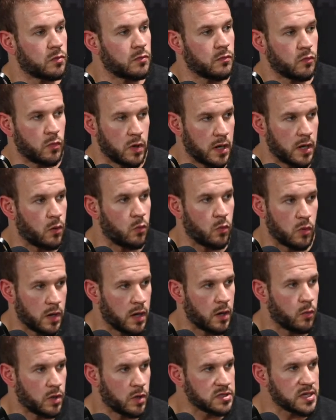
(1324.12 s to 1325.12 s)
when I
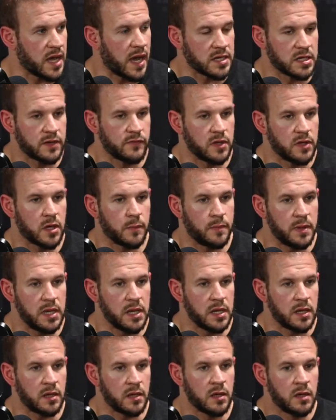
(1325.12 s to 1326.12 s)
was actively
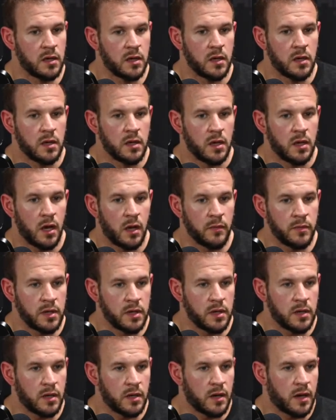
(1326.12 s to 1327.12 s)
competing, I
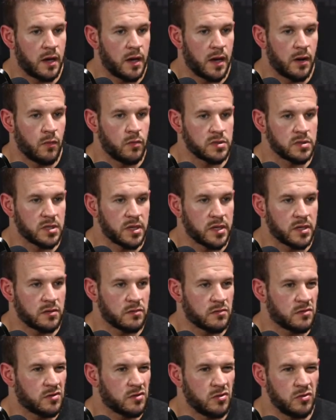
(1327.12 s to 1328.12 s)
mean I was like
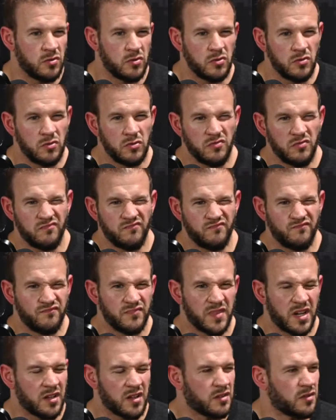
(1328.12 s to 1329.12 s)

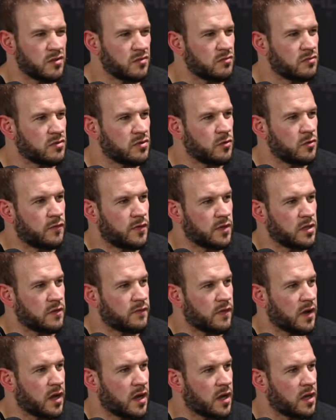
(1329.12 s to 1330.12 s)
I don't know
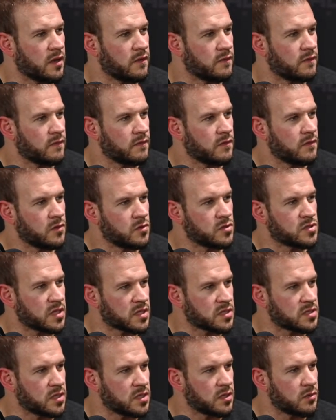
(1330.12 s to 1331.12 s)
255,
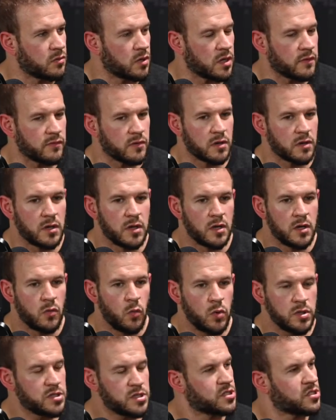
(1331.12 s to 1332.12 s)
260, whatever,
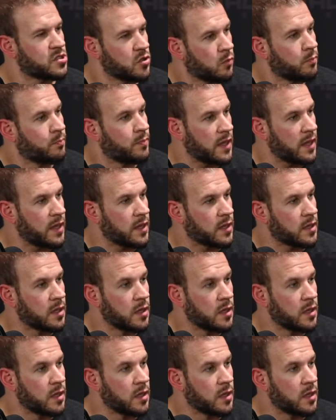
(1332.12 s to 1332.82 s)
which is still big,